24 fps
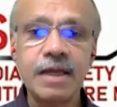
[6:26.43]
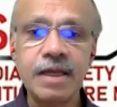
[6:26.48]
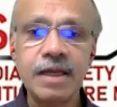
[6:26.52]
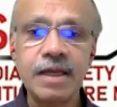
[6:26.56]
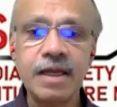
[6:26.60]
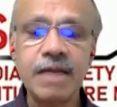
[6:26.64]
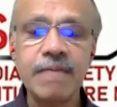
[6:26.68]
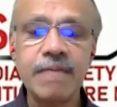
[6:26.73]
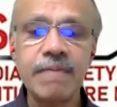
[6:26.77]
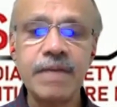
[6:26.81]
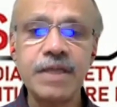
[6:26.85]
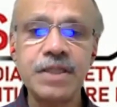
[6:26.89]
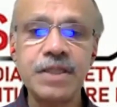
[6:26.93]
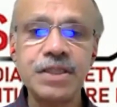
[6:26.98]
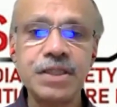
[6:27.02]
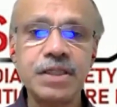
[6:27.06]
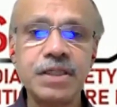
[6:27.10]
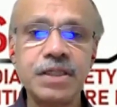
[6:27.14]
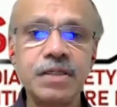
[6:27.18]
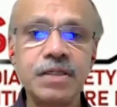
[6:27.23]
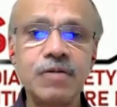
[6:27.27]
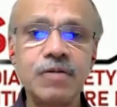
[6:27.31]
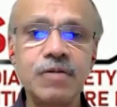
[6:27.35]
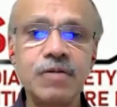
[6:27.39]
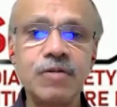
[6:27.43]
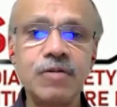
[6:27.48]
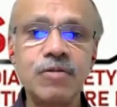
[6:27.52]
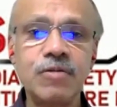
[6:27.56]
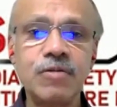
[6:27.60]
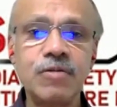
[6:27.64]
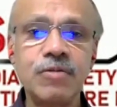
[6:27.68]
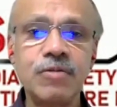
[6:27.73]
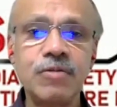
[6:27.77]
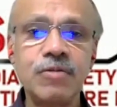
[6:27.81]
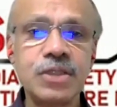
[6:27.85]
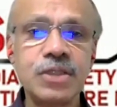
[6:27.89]
in a patient in
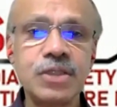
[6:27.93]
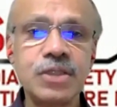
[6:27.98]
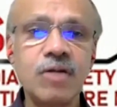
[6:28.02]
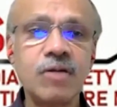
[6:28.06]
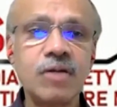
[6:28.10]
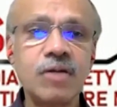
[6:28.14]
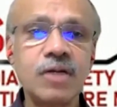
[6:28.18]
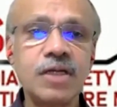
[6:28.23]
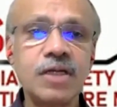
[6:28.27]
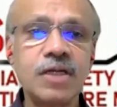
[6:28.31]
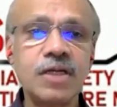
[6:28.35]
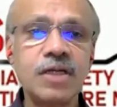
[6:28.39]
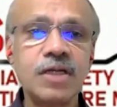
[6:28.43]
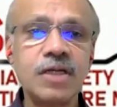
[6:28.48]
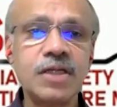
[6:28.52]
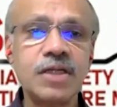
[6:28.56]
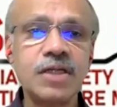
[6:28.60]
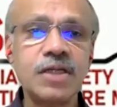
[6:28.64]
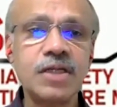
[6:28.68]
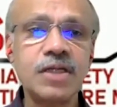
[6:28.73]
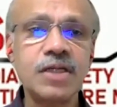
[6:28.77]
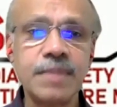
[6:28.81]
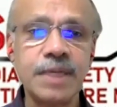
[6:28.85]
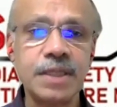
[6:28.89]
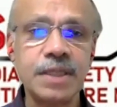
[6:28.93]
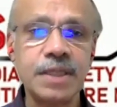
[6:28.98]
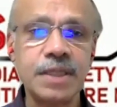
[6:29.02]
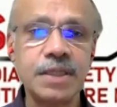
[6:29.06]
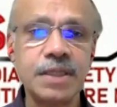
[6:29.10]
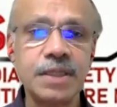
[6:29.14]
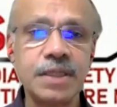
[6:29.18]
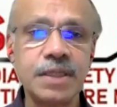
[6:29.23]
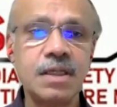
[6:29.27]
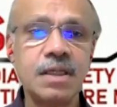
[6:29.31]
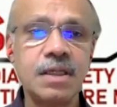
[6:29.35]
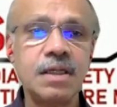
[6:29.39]
whom you strongly suspect
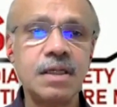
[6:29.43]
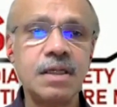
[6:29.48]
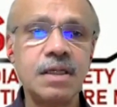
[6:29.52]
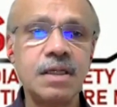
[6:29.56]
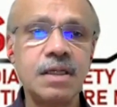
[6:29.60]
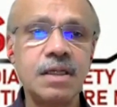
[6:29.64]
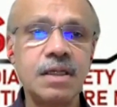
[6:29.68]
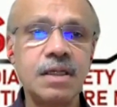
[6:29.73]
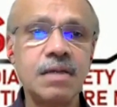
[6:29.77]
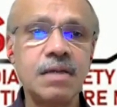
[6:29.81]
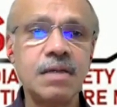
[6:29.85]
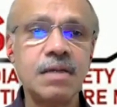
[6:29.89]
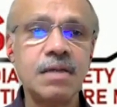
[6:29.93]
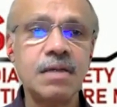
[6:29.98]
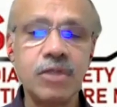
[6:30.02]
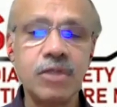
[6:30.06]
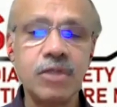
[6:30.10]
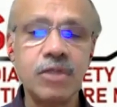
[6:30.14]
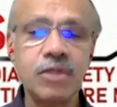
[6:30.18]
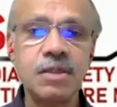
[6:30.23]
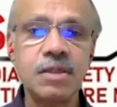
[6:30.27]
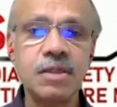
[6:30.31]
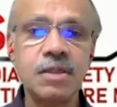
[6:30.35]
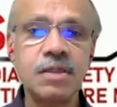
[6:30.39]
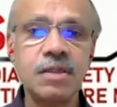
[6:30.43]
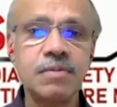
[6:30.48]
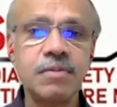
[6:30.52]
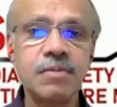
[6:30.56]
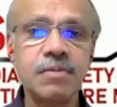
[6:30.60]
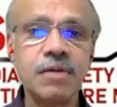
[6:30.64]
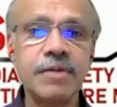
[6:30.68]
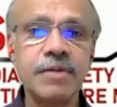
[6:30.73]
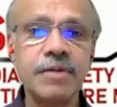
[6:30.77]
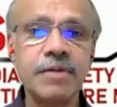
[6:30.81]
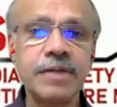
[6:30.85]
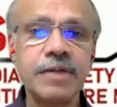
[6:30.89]
possible
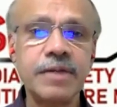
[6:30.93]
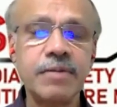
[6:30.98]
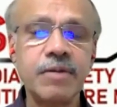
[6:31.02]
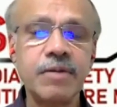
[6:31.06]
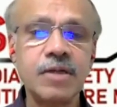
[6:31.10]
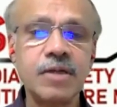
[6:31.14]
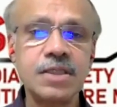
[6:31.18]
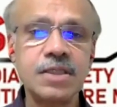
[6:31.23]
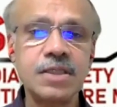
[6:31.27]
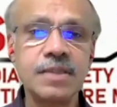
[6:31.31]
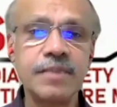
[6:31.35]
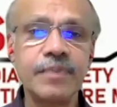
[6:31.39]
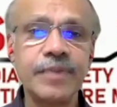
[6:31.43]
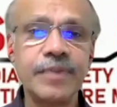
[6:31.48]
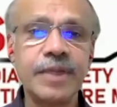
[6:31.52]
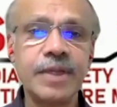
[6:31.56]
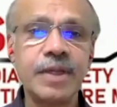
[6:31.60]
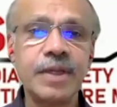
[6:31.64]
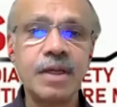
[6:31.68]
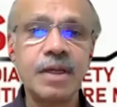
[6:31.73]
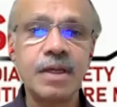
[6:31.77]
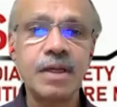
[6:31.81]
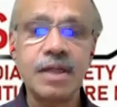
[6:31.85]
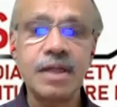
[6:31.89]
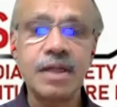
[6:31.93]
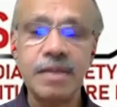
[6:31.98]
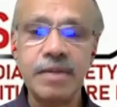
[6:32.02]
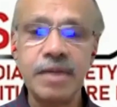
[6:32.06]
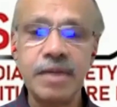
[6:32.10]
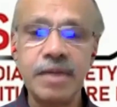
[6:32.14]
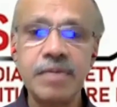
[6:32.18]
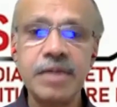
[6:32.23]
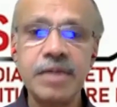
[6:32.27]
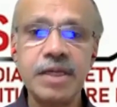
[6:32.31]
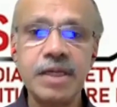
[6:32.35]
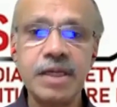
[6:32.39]
pulmonary embolism. They
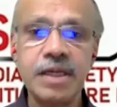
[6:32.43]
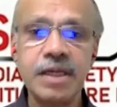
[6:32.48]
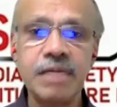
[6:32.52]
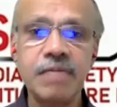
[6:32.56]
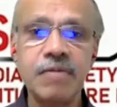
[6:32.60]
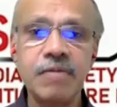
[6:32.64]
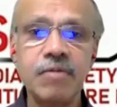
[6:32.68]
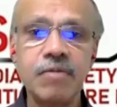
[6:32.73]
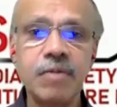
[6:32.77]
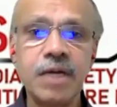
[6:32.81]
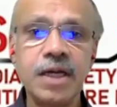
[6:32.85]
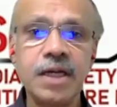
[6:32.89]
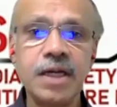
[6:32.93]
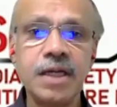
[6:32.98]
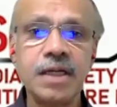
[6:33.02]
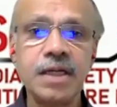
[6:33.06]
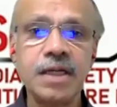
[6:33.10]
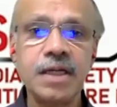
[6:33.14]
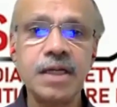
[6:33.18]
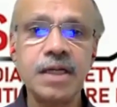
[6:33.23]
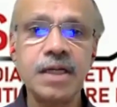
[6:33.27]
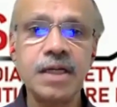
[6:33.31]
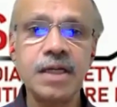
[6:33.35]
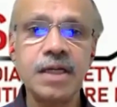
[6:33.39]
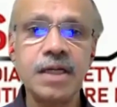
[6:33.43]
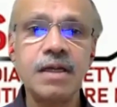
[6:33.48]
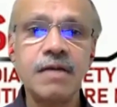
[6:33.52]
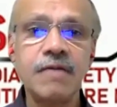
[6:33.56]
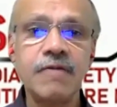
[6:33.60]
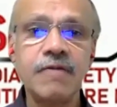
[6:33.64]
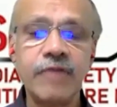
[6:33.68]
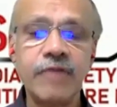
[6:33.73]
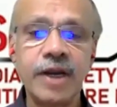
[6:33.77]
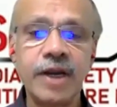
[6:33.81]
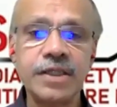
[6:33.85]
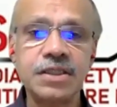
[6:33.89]
may be immobile,
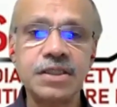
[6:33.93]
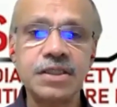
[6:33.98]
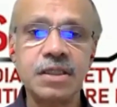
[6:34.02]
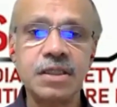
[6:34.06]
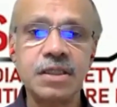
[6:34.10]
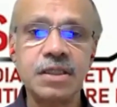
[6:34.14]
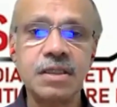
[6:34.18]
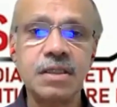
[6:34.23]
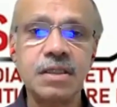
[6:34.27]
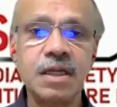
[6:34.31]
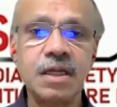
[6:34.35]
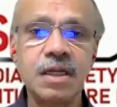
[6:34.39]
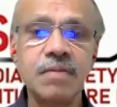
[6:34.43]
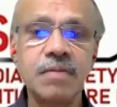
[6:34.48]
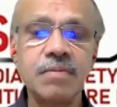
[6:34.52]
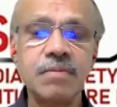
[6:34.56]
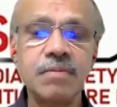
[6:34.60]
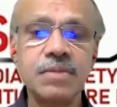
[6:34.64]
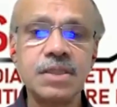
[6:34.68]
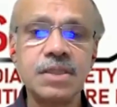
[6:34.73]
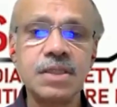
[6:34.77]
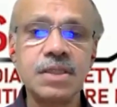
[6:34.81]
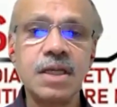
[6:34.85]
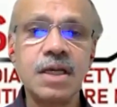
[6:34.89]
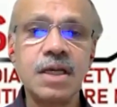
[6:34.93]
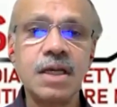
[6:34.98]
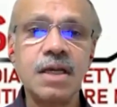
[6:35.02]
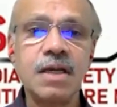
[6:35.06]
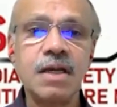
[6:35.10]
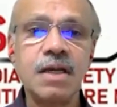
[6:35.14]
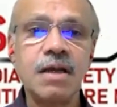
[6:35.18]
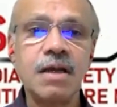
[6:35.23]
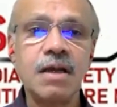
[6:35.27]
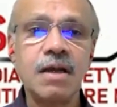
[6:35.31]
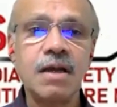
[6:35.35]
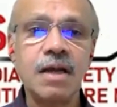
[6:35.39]
fractured limbs,
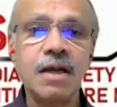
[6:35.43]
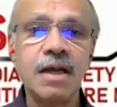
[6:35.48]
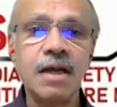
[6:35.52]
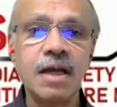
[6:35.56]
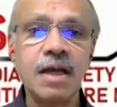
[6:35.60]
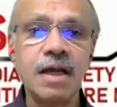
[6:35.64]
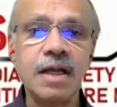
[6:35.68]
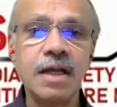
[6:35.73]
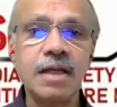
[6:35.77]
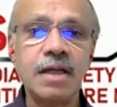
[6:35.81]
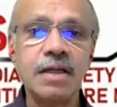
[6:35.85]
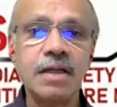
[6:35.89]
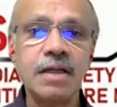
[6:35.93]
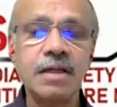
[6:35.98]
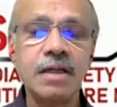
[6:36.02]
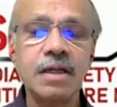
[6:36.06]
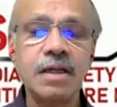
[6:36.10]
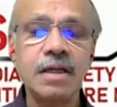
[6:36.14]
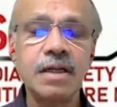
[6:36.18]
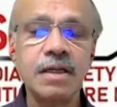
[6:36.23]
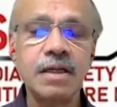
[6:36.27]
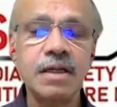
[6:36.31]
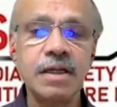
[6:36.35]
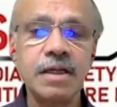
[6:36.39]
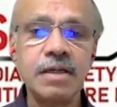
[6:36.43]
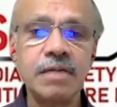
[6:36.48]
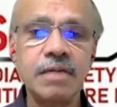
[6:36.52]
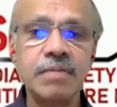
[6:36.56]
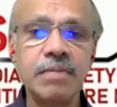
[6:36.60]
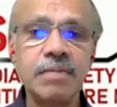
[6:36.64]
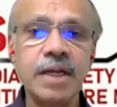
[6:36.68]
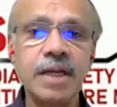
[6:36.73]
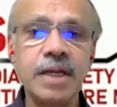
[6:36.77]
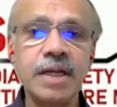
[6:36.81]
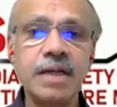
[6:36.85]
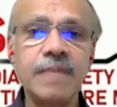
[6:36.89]
and
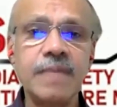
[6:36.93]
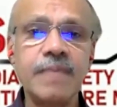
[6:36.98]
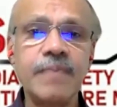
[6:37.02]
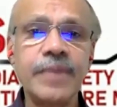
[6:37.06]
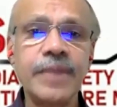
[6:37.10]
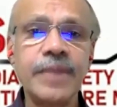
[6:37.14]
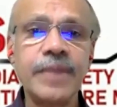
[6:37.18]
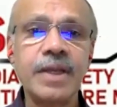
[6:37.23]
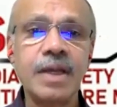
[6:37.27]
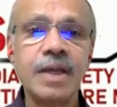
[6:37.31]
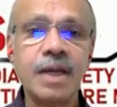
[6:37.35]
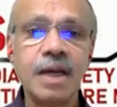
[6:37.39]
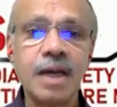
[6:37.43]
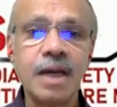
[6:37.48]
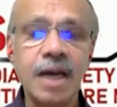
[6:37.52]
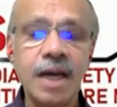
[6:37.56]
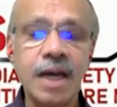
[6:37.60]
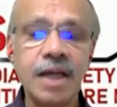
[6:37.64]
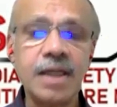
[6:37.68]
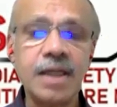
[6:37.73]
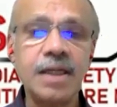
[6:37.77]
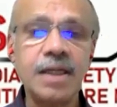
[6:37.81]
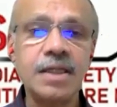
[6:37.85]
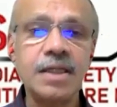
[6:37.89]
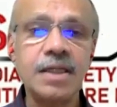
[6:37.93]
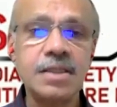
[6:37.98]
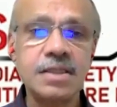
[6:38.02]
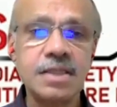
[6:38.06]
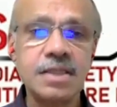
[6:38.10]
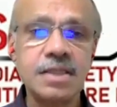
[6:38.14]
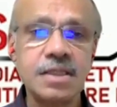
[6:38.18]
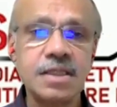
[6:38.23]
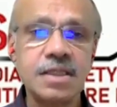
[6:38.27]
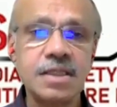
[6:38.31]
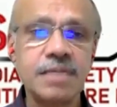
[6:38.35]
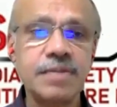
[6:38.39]
in bed, highly
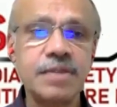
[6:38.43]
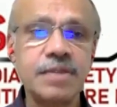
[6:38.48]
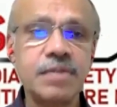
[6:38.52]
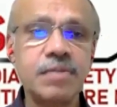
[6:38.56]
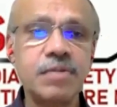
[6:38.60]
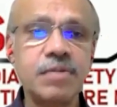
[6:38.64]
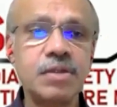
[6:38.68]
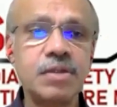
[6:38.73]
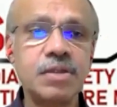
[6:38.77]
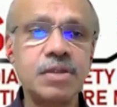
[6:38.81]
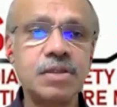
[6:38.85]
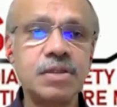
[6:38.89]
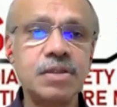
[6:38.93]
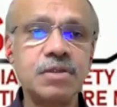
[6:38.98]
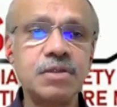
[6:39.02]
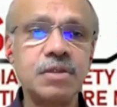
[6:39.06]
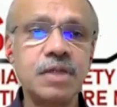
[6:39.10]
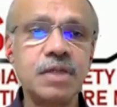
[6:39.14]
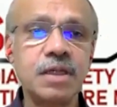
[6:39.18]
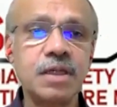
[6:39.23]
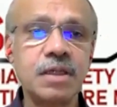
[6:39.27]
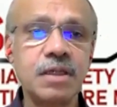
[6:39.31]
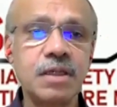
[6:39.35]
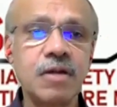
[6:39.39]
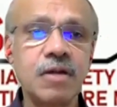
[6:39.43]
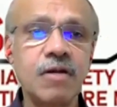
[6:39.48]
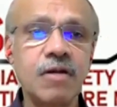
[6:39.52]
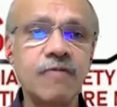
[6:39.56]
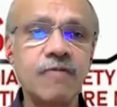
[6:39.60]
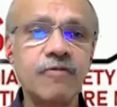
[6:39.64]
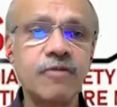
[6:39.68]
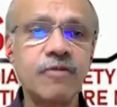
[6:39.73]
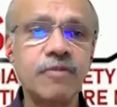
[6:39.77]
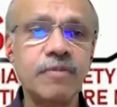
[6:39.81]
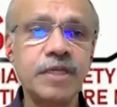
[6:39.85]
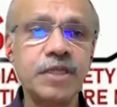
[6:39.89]
susceptible to a
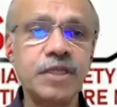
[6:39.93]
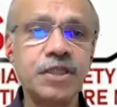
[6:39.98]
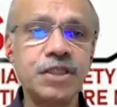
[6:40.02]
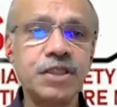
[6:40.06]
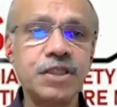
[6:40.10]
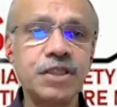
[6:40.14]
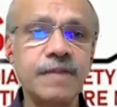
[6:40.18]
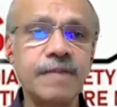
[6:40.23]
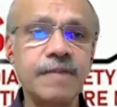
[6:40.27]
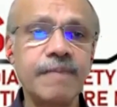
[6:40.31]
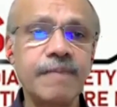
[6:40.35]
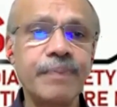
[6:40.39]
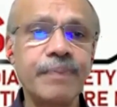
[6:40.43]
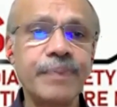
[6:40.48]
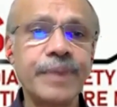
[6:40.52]
clot formation.